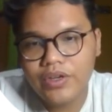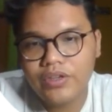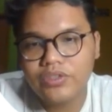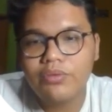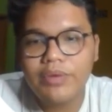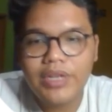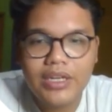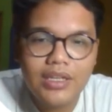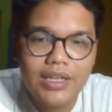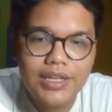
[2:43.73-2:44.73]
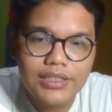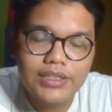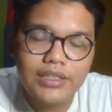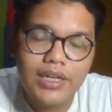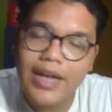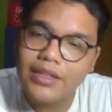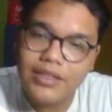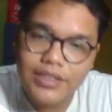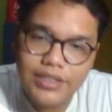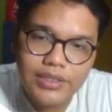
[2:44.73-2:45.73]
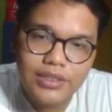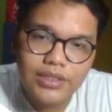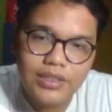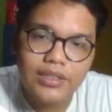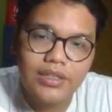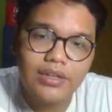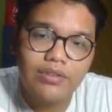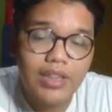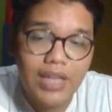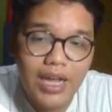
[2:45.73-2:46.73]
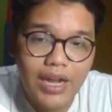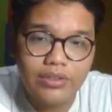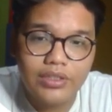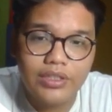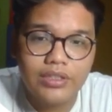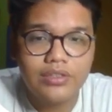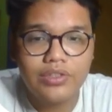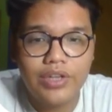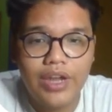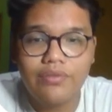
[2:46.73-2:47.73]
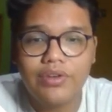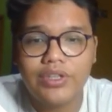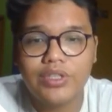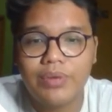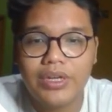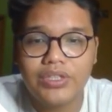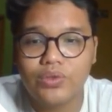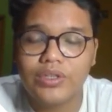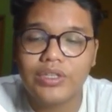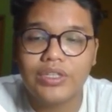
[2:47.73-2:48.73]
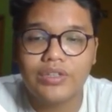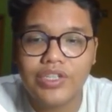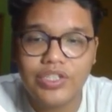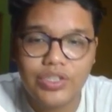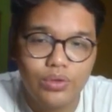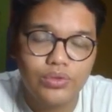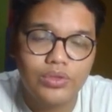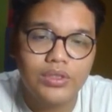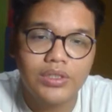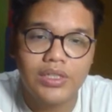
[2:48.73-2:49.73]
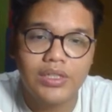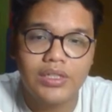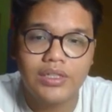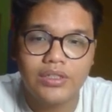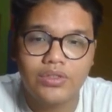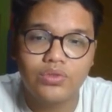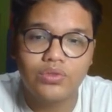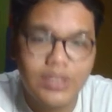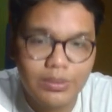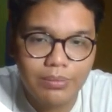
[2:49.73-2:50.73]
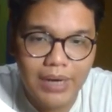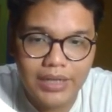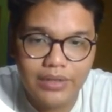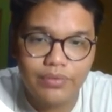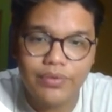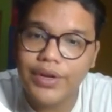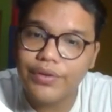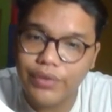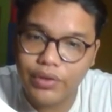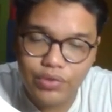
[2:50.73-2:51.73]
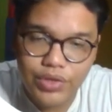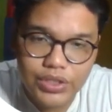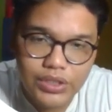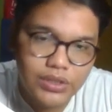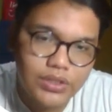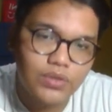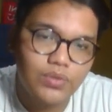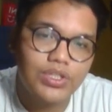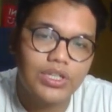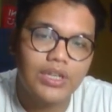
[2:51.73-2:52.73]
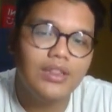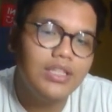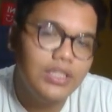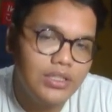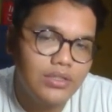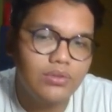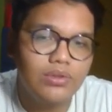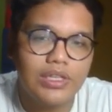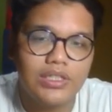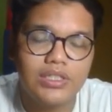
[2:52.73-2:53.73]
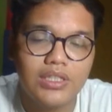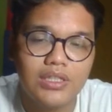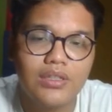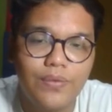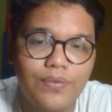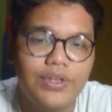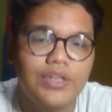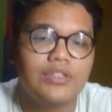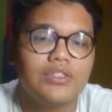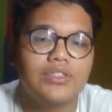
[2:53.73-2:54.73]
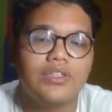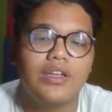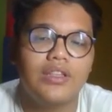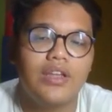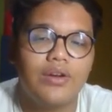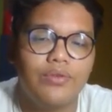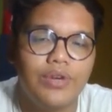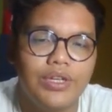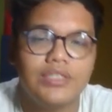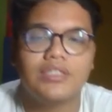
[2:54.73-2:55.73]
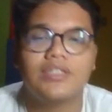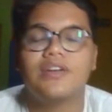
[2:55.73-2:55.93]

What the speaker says: So many analysts rely on industry average price to earning ratios to determine a fair valuations, which can lead to its significant inaccuracies.